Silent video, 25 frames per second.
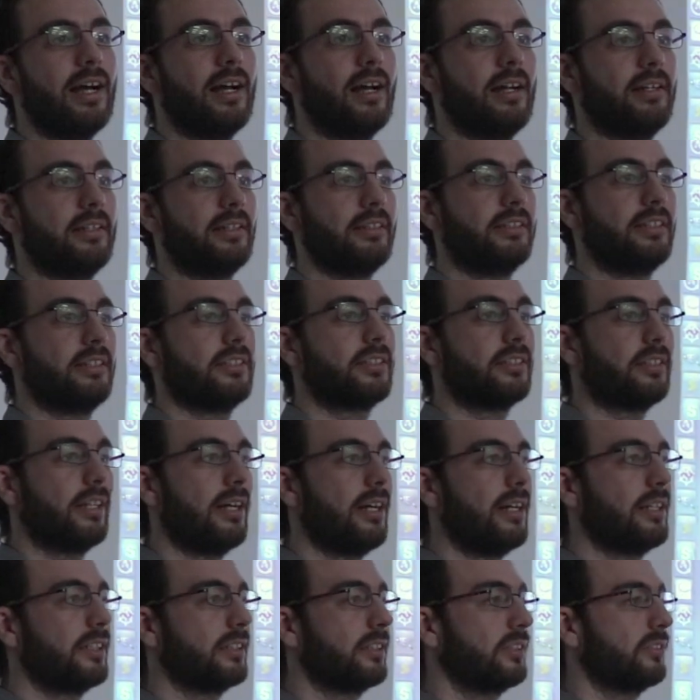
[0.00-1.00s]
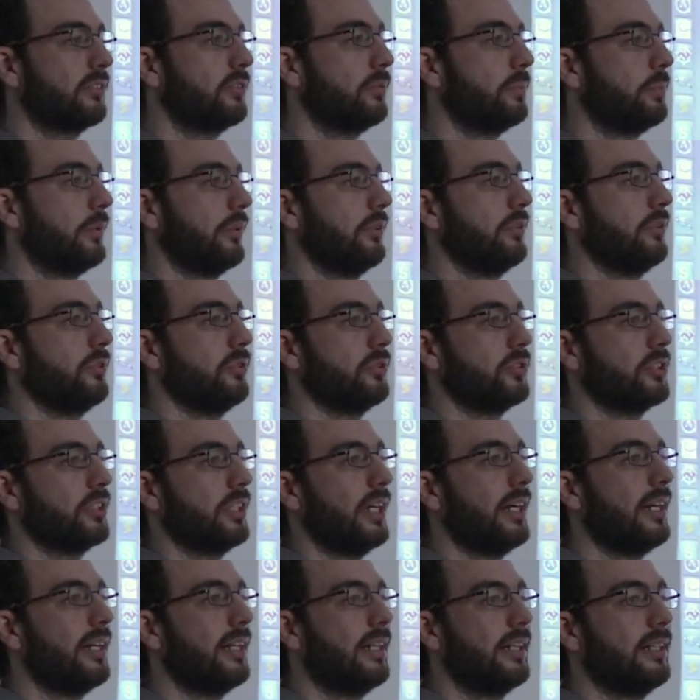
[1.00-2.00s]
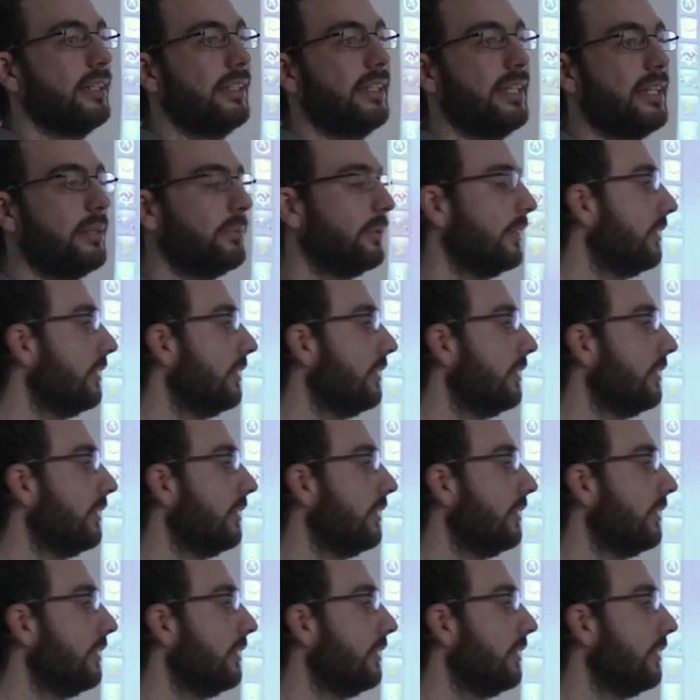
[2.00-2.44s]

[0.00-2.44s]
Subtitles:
and it is tasked to produce a